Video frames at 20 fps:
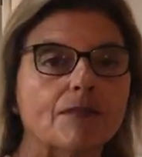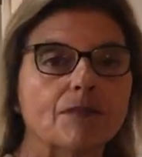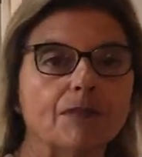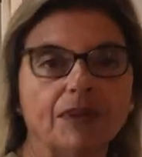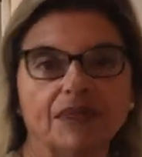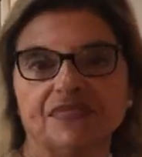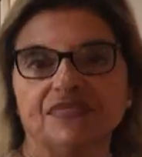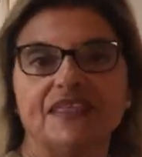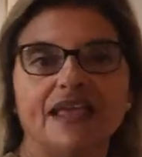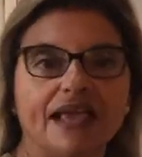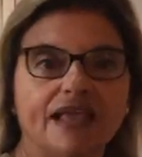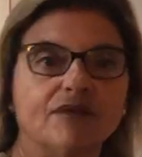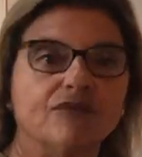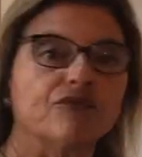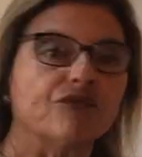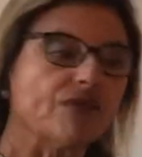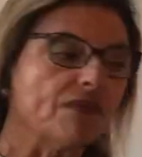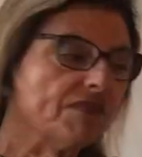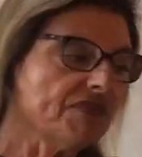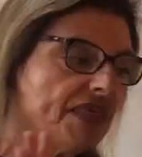But then
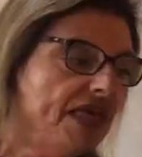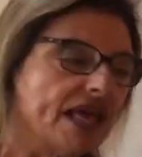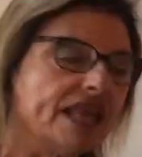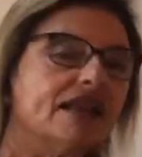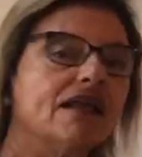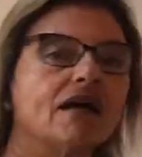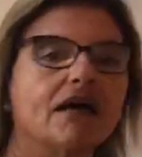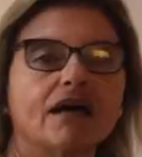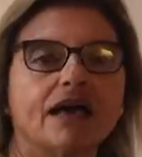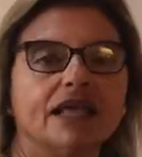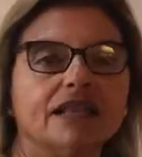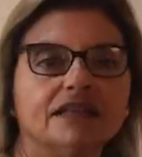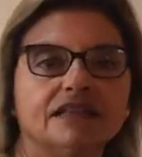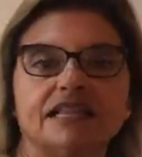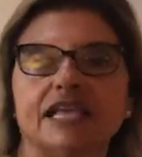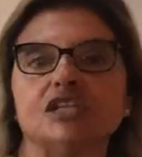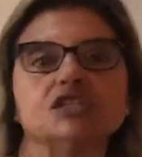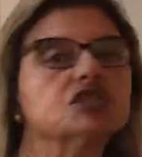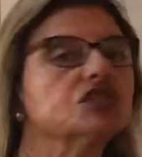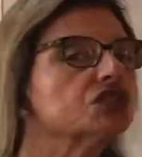from then on,
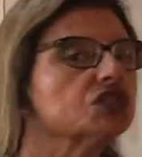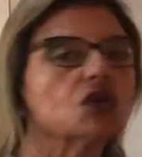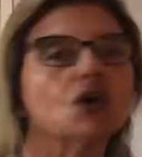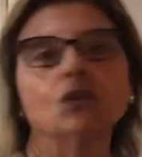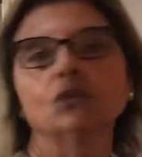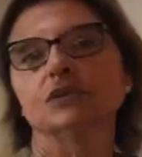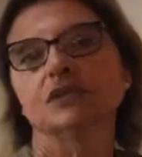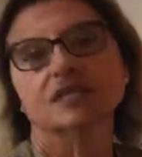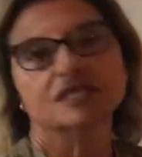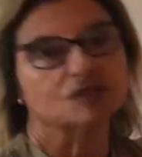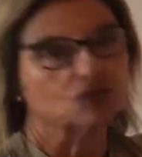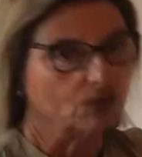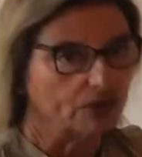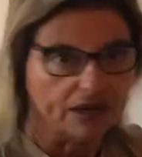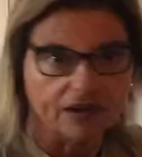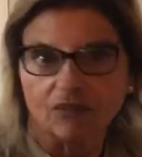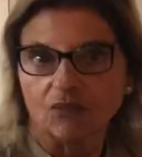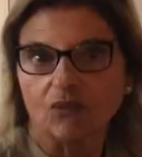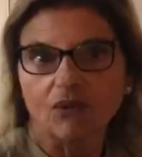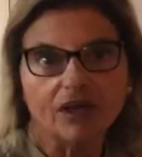they just told us what
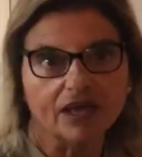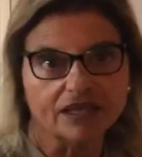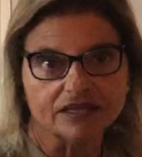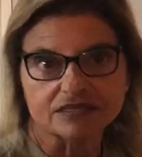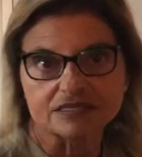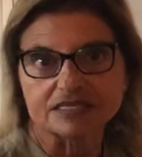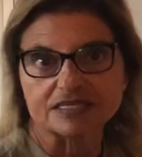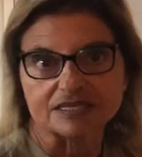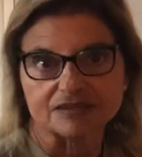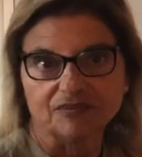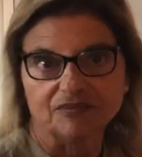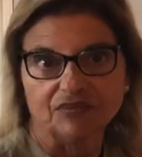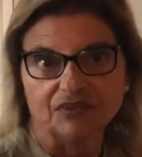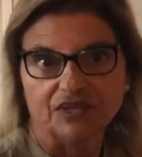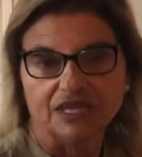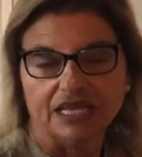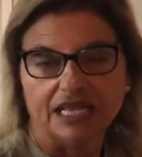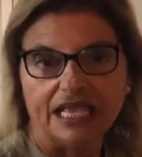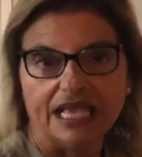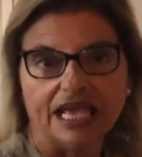it was.
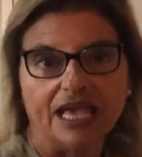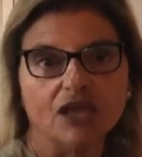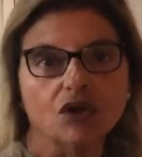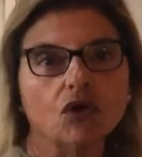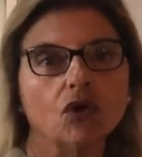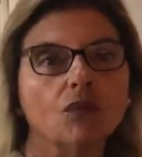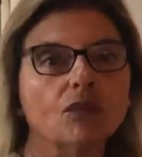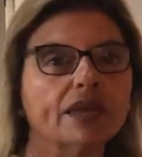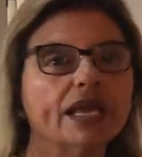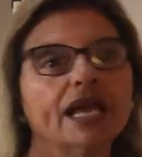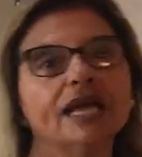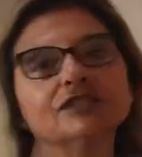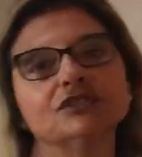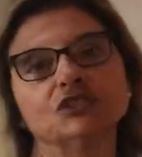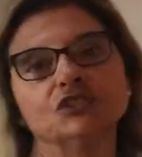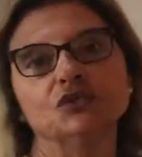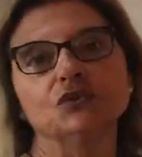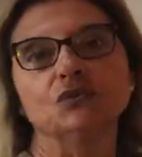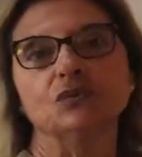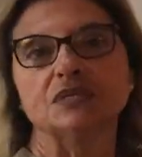And all we had to
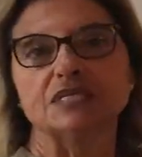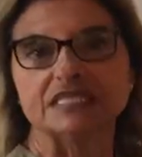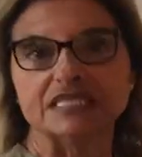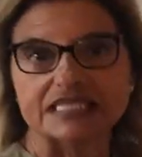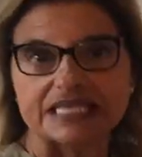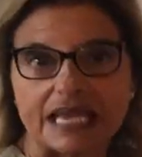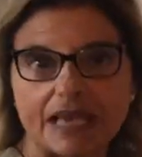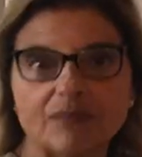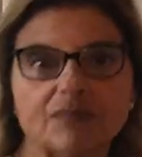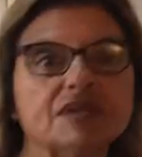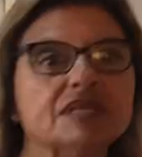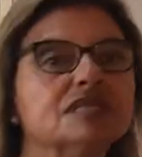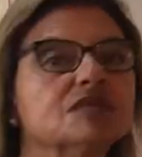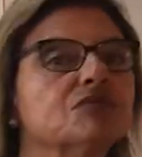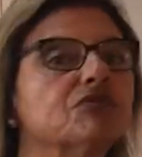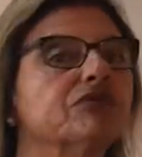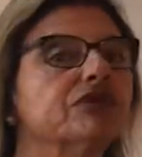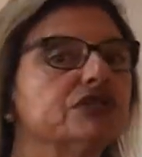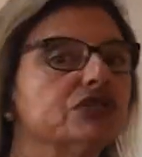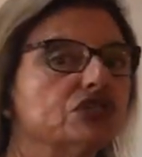do was debit
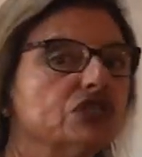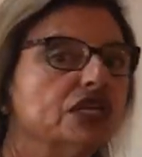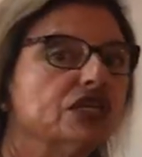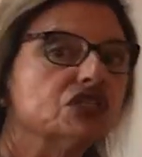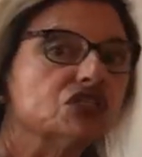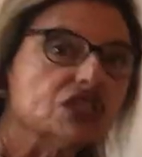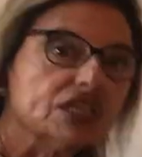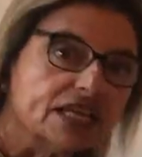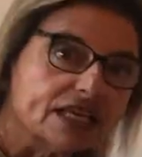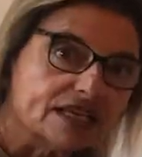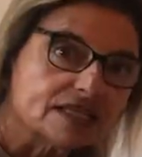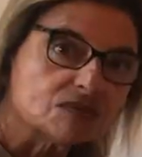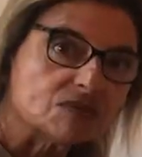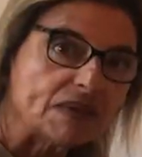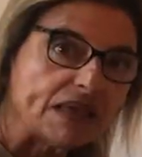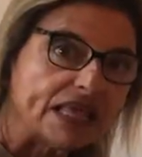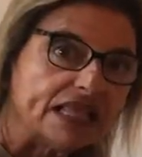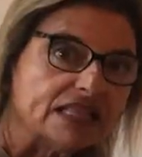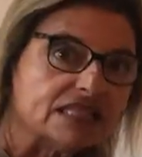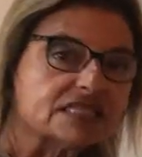depreciation
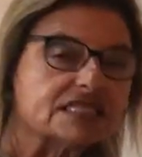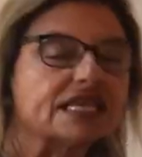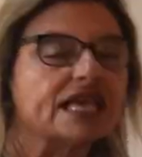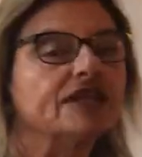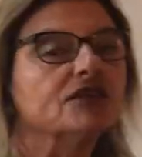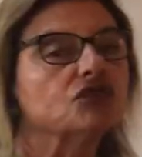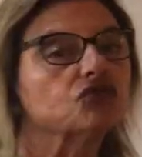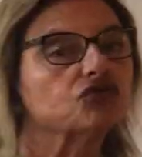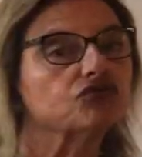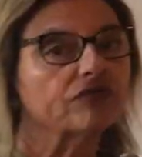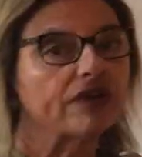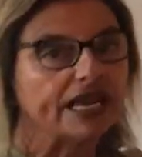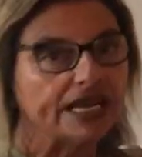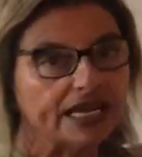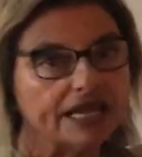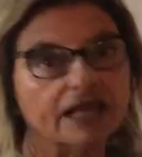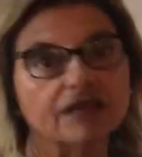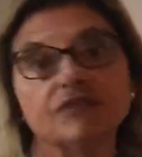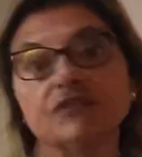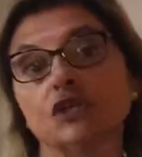expense and
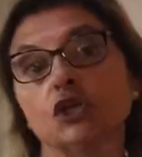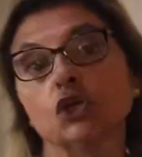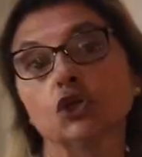credit the